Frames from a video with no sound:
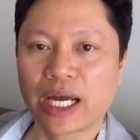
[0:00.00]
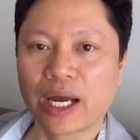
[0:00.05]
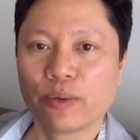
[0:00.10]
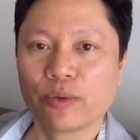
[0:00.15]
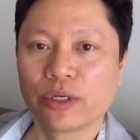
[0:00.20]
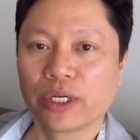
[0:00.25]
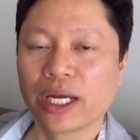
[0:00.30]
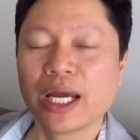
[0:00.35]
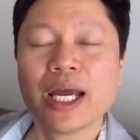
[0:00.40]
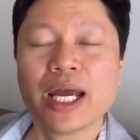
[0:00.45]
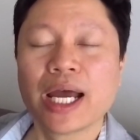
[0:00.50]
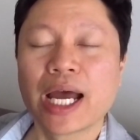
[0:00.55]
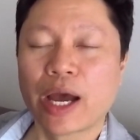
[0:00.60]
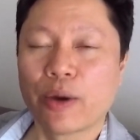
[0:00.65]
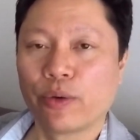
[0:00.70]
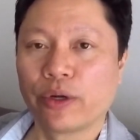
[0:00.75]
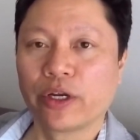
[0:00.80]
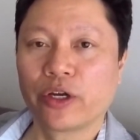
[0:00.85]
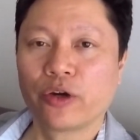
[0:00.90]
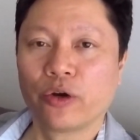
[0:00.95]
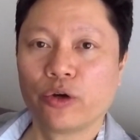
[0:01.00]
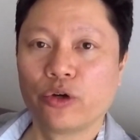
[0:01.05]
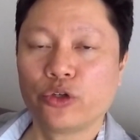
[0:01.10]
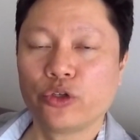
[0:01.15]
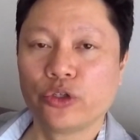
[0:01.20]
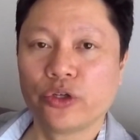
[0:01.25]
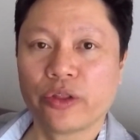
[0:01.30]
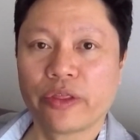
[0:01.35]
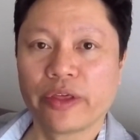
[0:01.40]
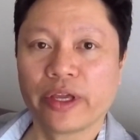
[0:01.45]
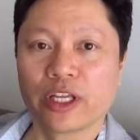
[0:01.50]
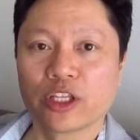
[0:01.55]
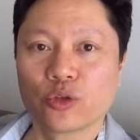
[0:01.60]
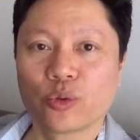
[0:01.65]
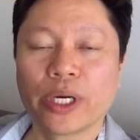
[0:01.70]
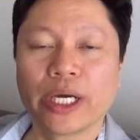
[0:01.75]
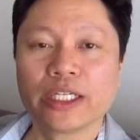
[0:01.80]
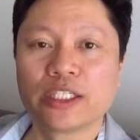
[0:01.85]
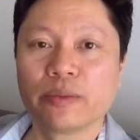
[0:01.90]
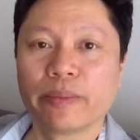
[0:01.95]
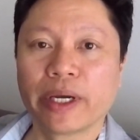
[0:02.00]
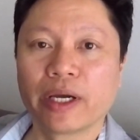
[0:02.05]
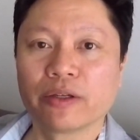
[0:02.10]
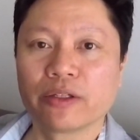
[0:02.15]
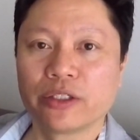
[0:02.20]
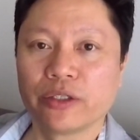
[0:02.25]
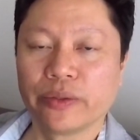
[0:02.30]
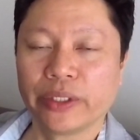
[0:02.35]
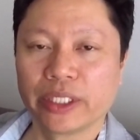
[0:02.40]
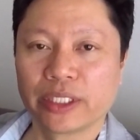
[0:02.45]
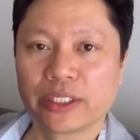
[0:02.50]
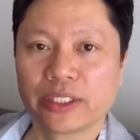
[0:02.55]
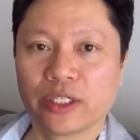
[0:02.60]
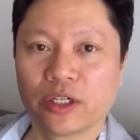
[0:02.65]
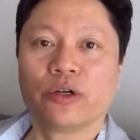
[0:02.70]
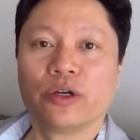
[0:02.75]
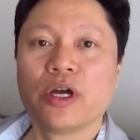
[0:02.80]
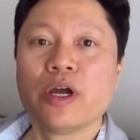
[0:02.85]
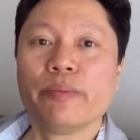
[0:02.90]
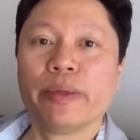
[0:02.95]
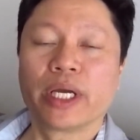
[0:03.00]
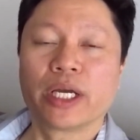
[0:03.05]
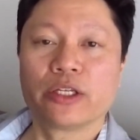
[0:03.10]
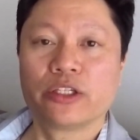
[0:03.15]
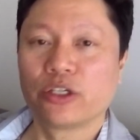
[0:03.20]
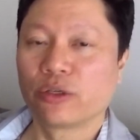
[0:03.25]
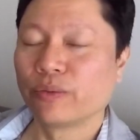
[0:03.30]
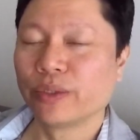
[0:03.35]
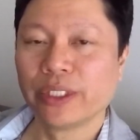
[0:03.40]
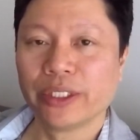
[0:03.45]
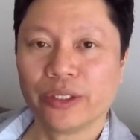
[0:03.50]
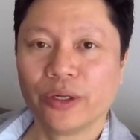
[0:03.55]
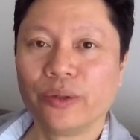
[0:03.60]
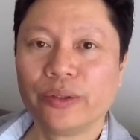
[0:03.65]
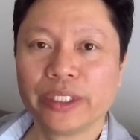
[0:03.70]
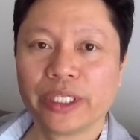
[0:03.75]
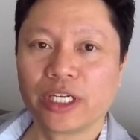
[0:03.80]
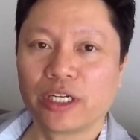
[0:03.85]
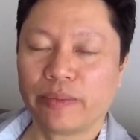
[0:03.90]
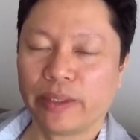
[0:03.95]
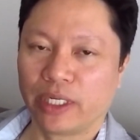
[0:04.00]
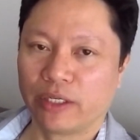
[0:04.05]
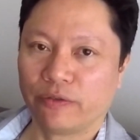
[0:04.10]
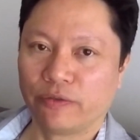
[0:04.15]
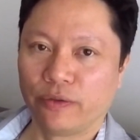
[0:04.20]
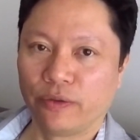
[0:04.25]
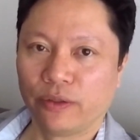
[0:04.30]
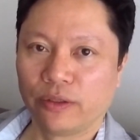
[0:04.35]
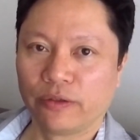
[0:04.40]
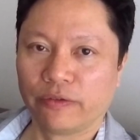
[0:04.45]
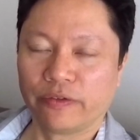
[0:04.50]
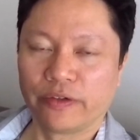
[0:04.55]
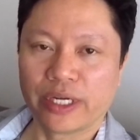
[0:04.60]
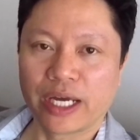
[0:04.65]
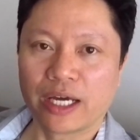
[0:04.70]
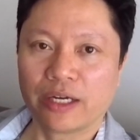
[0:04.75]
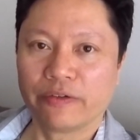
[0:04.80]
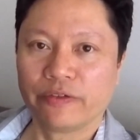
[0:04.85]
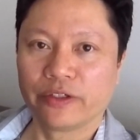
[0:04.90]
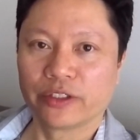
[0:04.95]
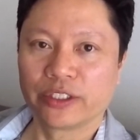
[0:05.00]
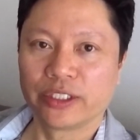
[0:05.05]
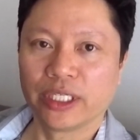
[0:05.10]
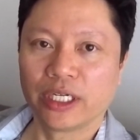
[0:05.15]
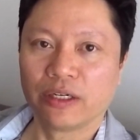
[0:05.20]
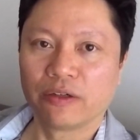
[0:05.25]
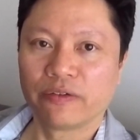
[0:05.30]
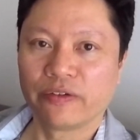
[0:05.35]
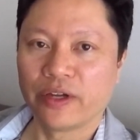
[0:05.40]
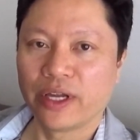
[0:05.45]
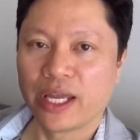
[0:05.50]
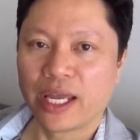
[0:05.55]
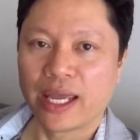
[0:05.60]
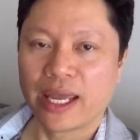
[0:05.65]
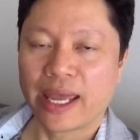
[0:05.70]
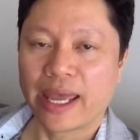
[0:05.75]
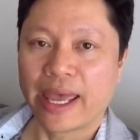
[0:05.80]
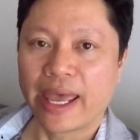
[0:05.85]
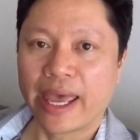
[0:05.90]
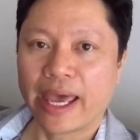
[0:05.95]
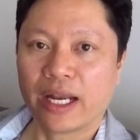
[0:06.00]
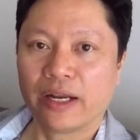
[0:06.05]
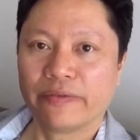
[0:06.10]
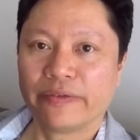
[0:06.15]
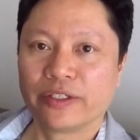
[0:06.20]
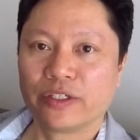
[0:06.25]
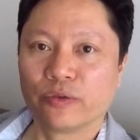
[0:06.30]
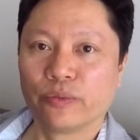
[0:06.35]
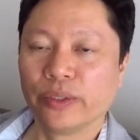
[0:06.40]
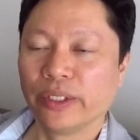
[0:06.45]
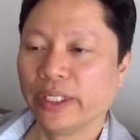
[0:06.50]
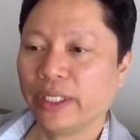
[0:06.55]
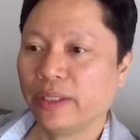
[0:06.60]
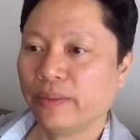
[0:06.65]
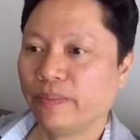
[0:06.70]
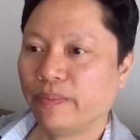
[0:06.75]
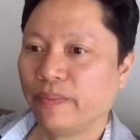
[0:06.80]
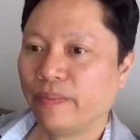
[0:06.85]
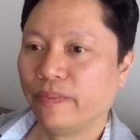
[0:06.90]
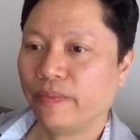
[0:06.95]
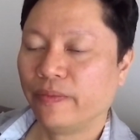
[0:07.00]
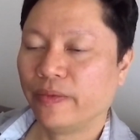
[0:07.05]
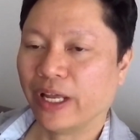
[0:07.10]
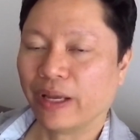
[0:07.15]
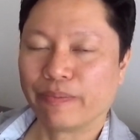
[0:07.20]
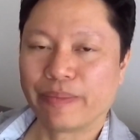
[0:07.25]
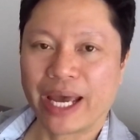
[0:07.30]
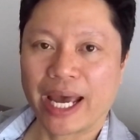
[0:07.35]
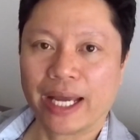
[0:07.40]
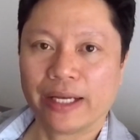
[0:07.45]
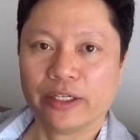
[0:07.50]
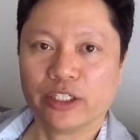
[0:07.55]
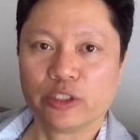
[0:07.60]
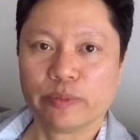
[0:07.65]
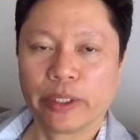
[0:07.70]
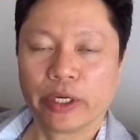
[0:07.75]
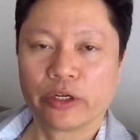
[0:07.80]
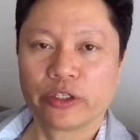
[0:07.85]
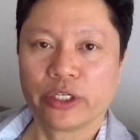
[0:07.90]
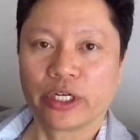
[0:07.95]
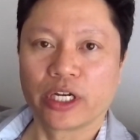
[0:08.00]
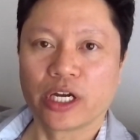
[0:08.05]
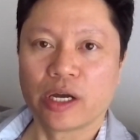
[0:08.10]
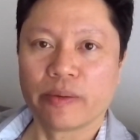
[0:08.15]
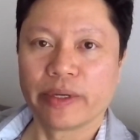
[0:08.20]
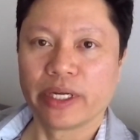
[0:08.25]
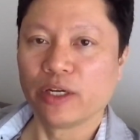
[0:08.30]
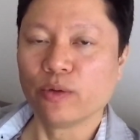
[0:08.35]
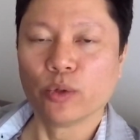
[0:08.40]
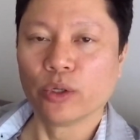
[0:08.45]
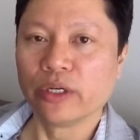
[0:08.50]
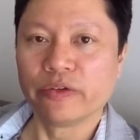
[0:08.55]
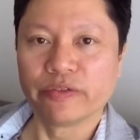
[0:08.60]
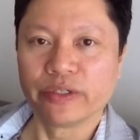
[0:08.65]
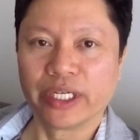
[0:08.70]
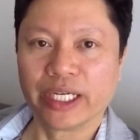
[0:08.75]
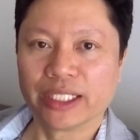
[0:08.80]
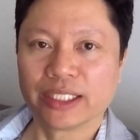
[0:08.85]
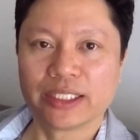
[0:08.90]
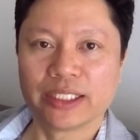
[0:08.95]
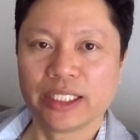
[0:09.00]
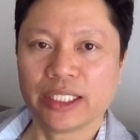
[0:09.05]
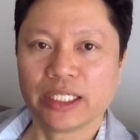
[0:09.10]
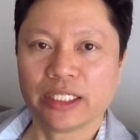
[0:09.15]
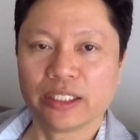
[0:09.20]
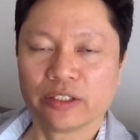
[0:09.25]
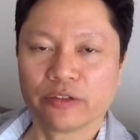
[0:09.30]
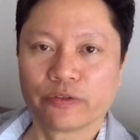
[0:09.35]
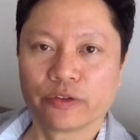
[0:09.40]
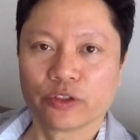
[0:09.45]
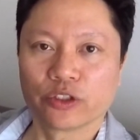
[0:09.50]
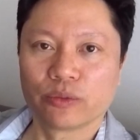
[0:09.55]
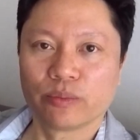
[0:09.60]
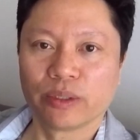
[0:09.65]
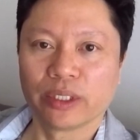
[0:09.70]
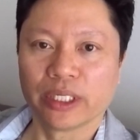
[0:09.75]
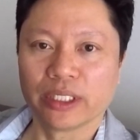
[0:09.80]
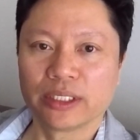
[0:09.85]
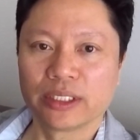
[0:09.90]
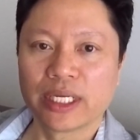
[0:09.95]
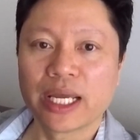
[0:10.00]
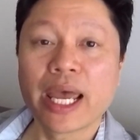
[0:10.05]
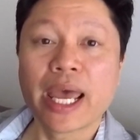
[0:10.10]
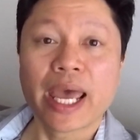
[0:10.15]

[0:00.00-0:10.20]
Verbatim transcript: I would encourage you to think twice about doing so, because you're really only going to make a fool out of yourself. And if it's a really bad disparaging comment, it won't even get seen in the first place.